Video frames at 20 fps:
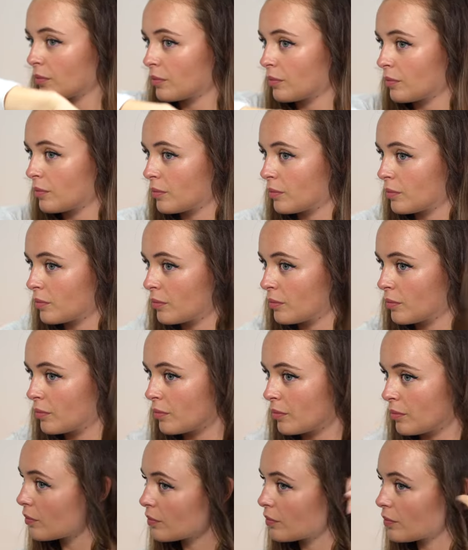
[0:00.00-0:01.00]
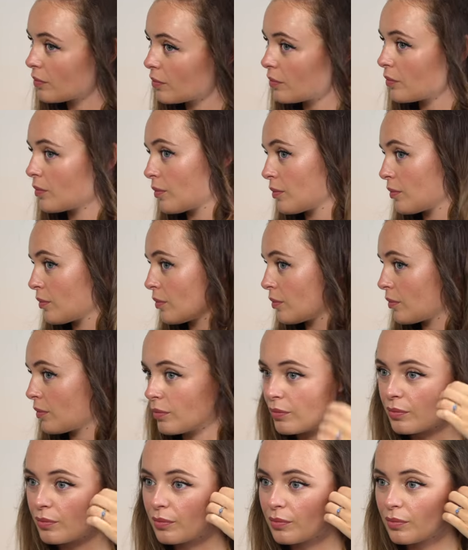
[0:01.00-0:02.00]

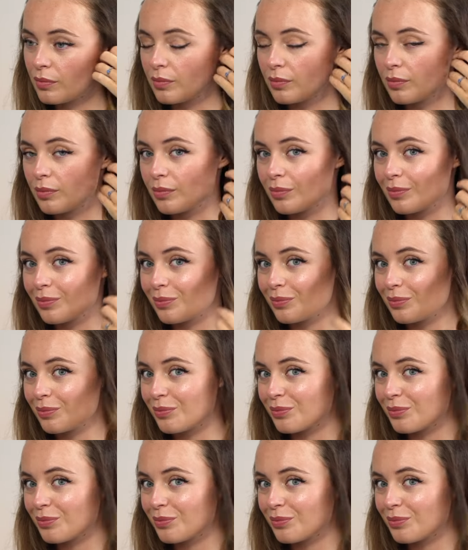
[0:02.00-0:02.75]
(silence)